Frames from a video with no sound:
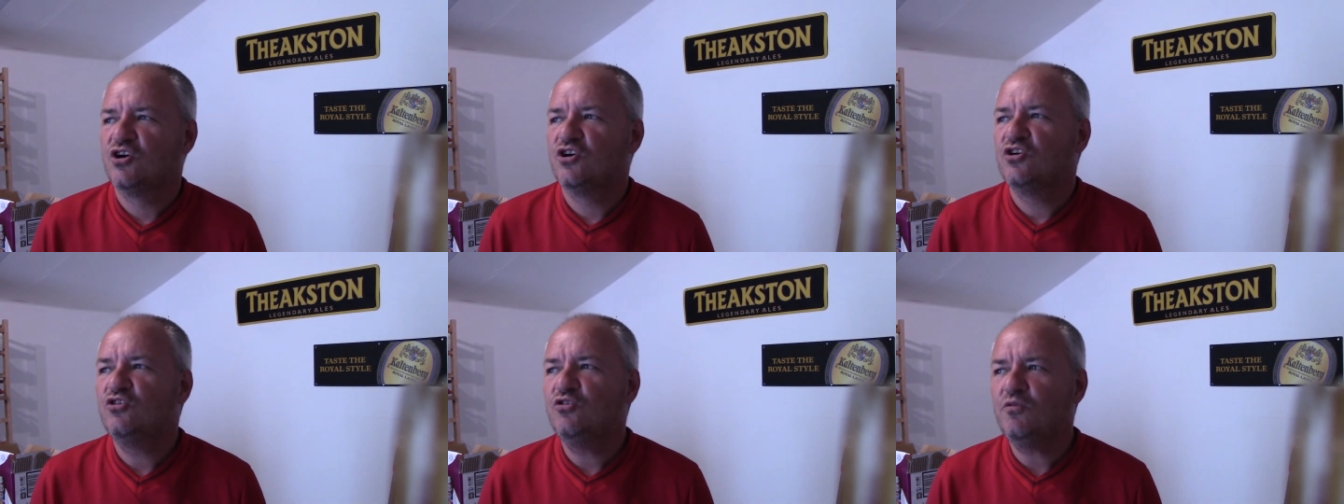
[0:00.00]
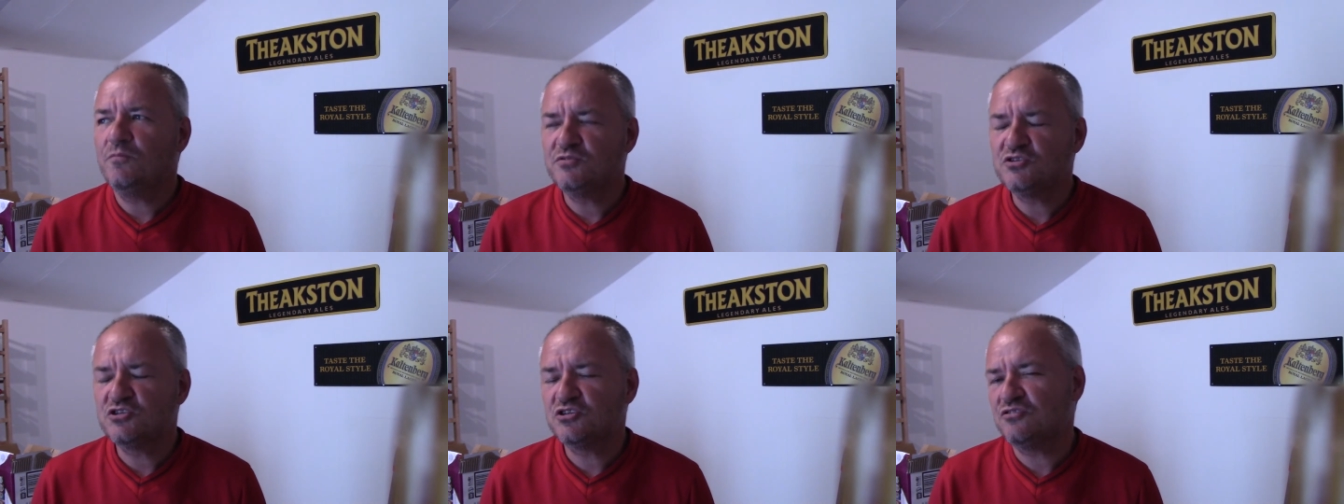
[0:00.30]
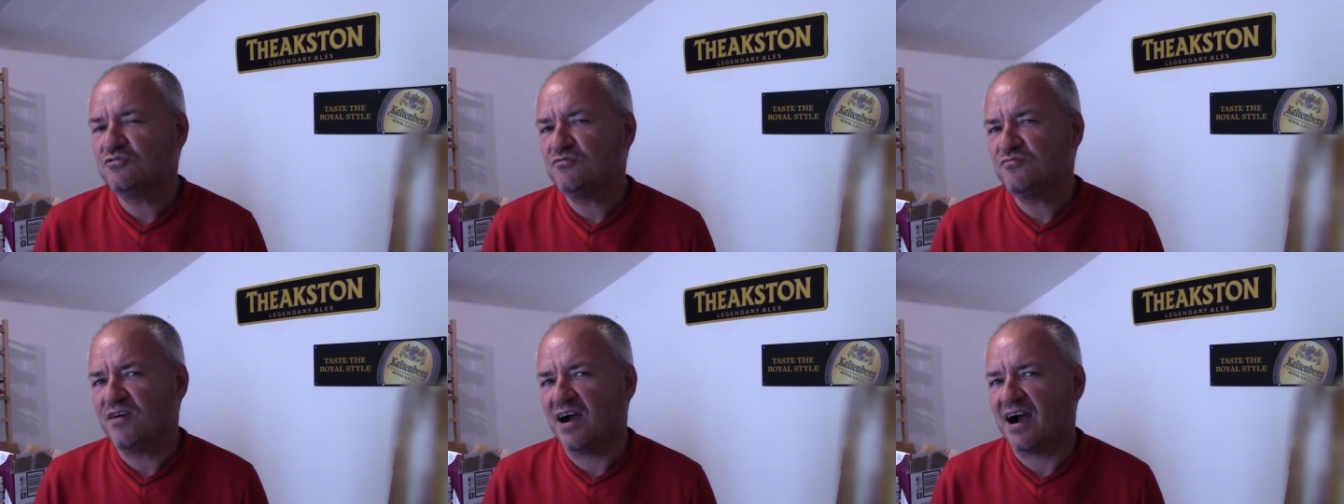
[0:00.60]
Number
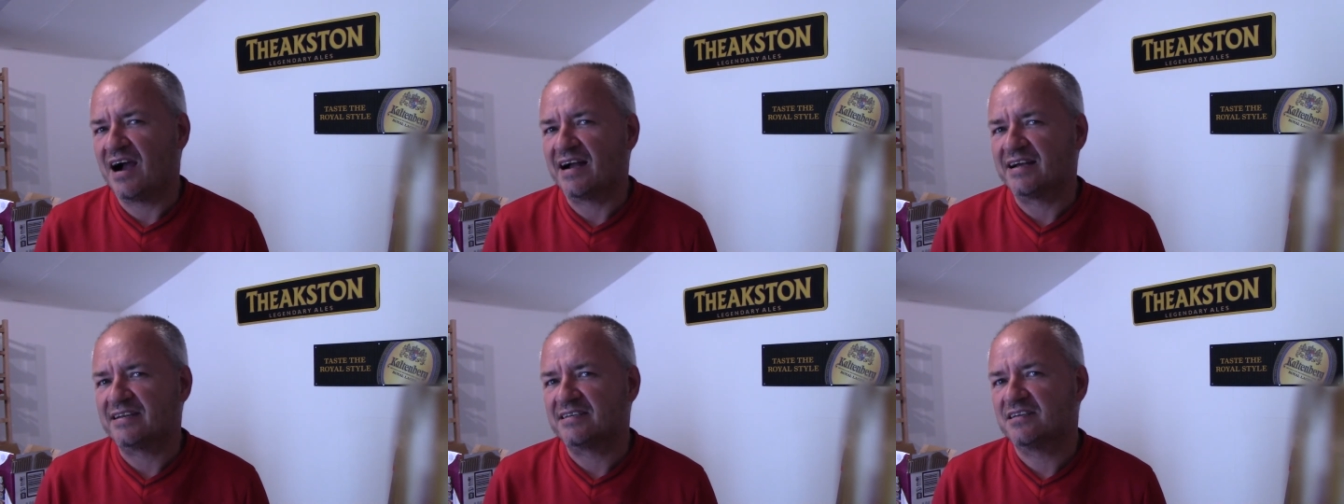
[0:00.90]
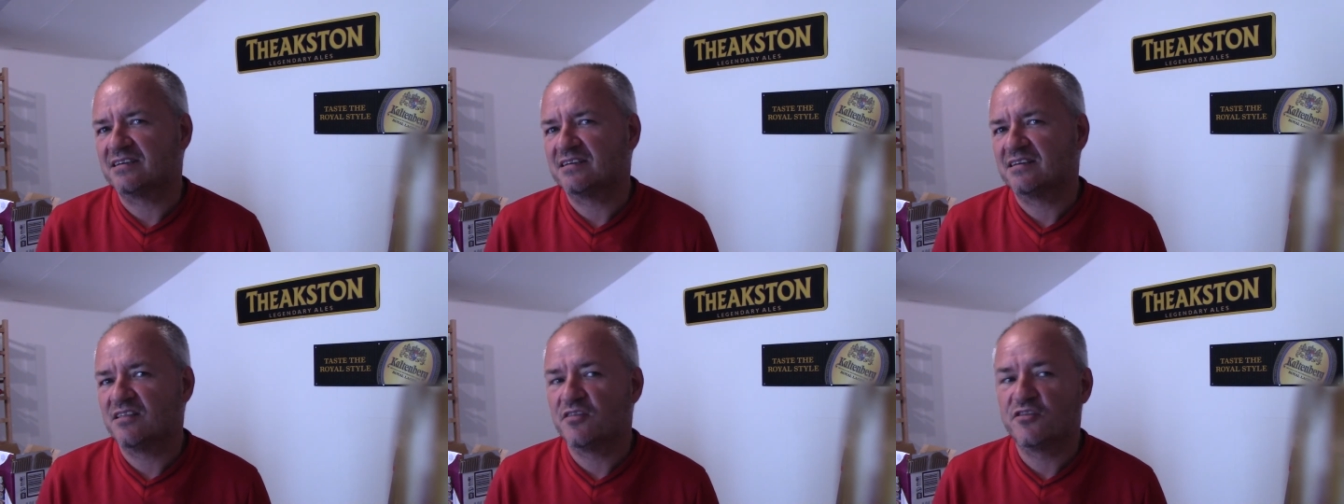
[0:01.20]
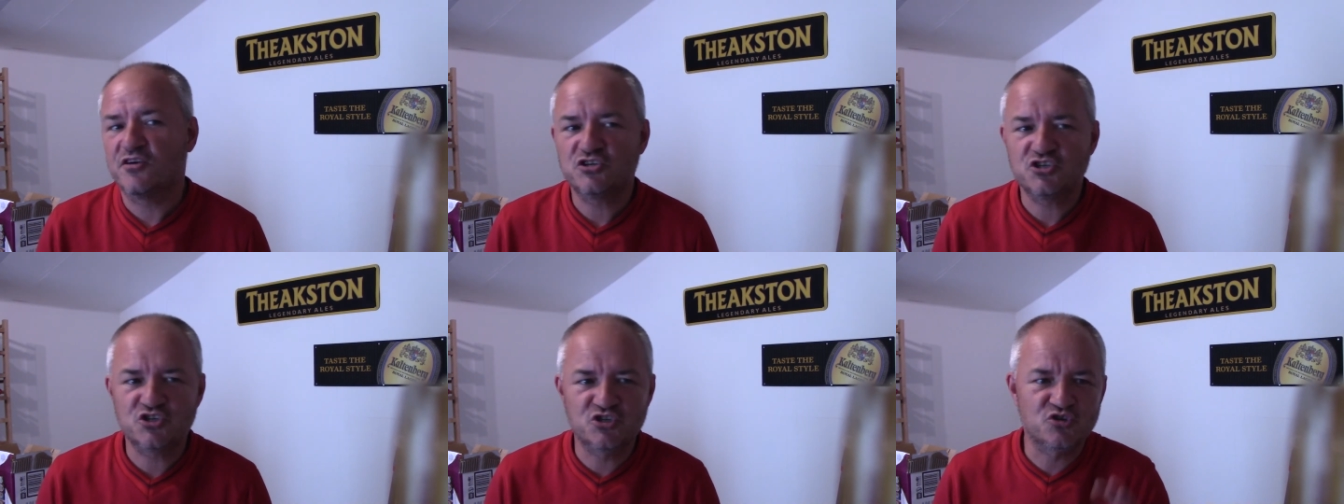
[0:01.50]
two ride,
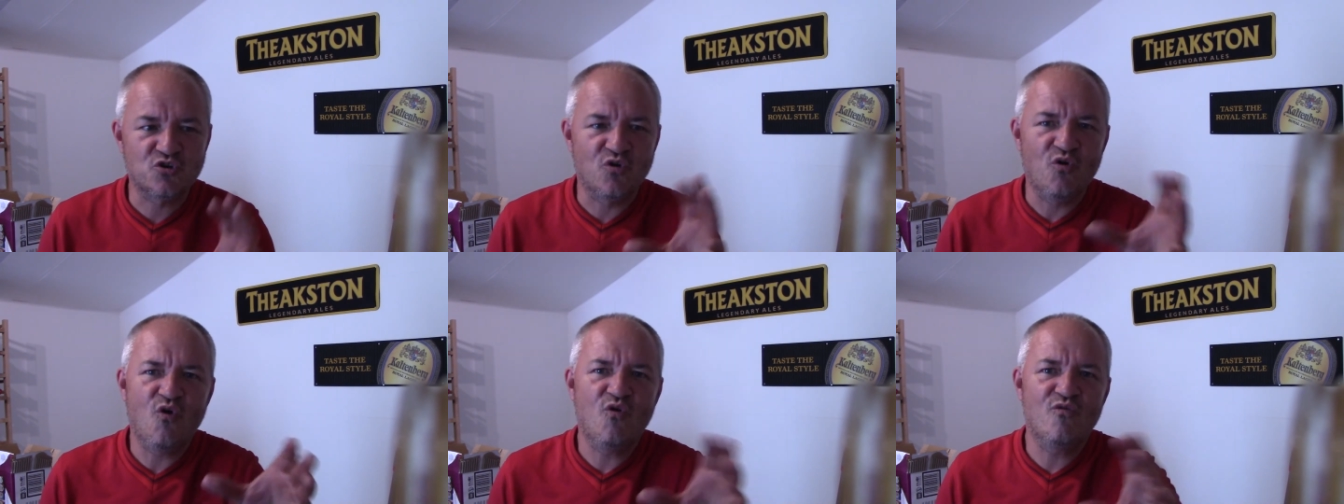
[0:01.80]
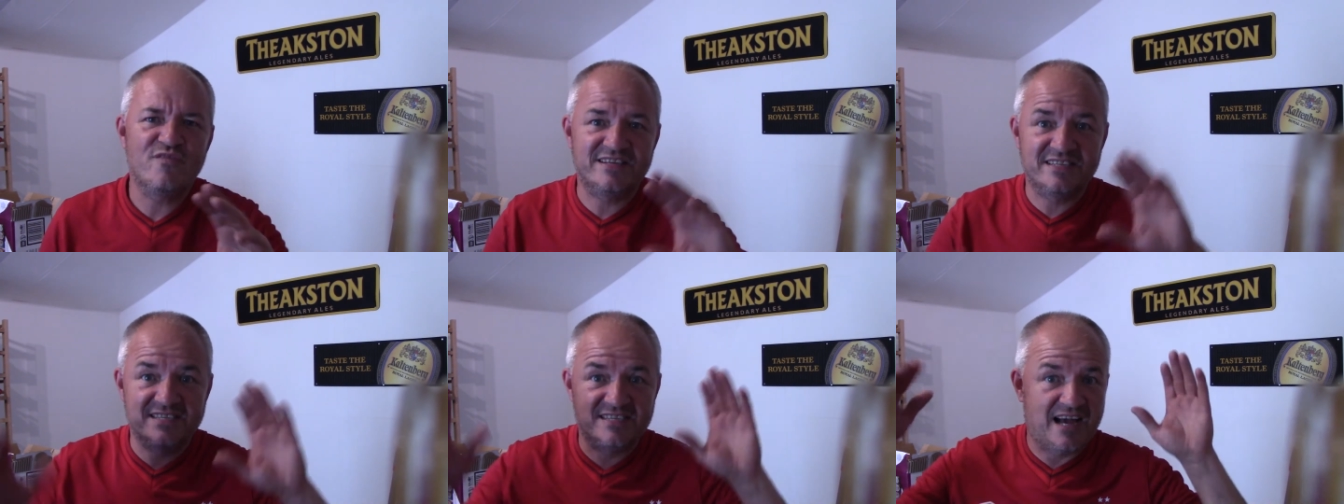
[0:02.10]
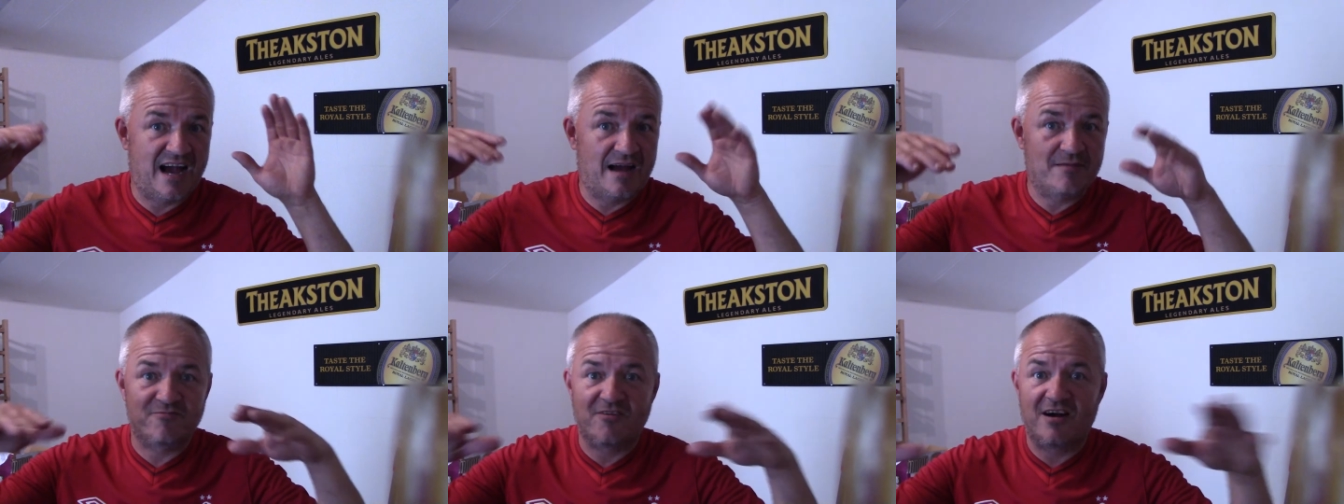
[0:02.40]
the
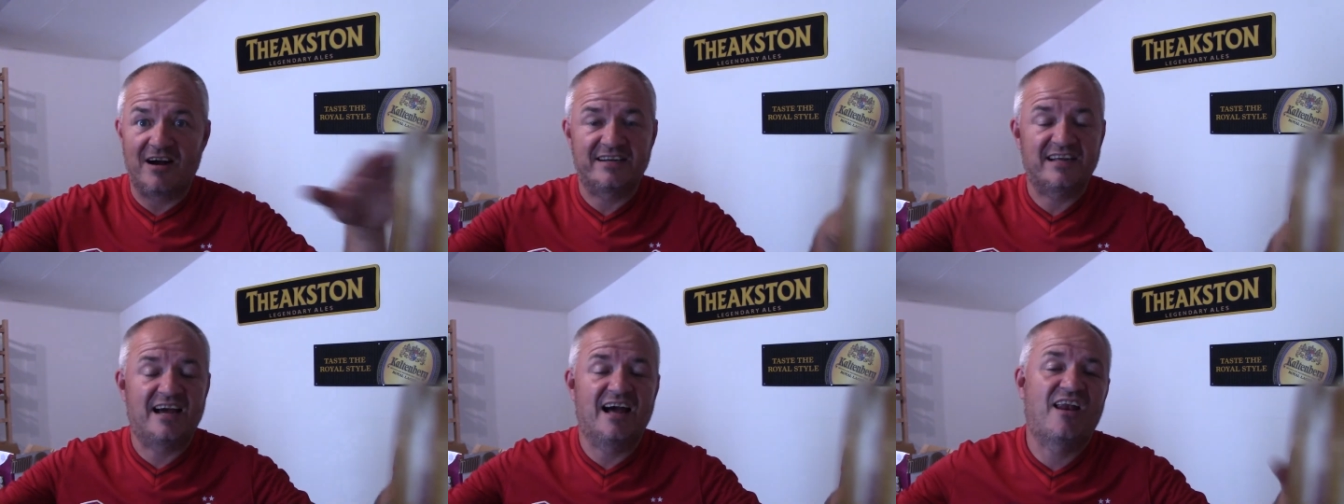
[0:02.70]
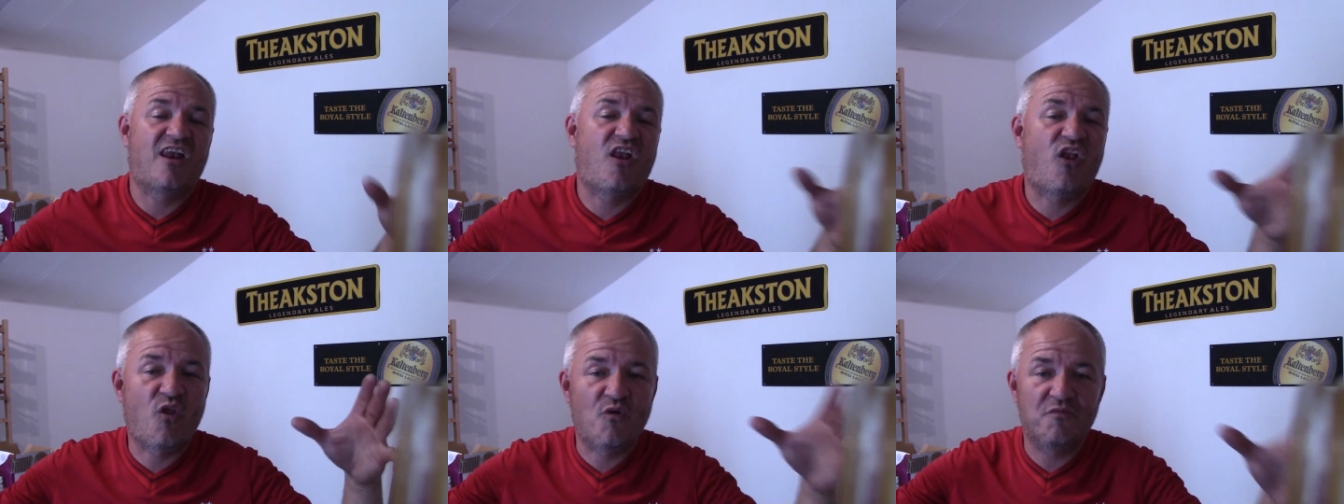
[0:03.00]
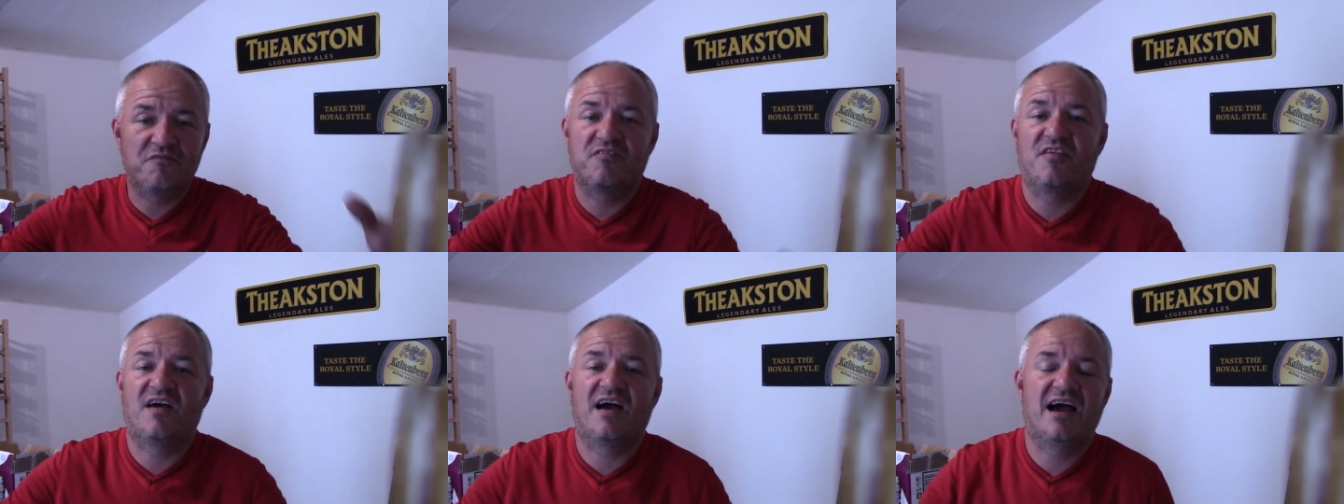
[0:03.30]
soaring-type ride. I
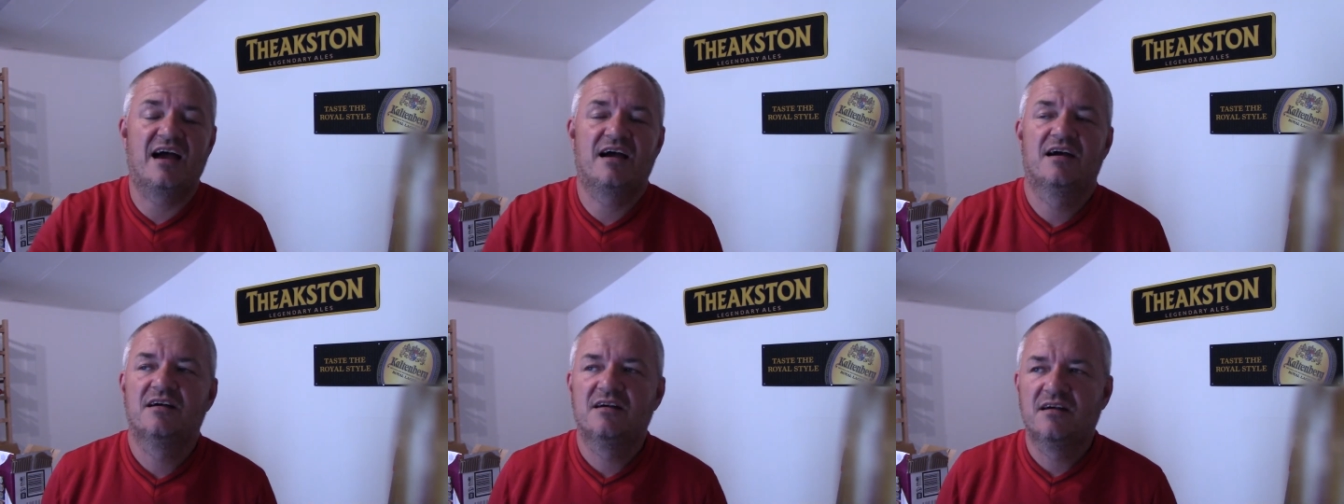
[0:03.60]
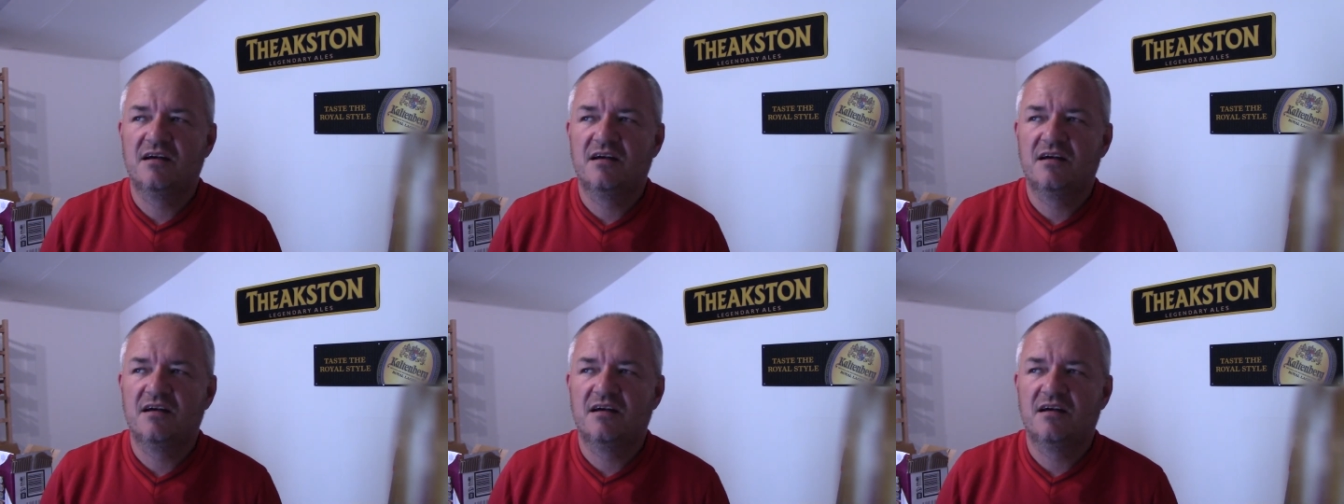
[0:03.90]
love that.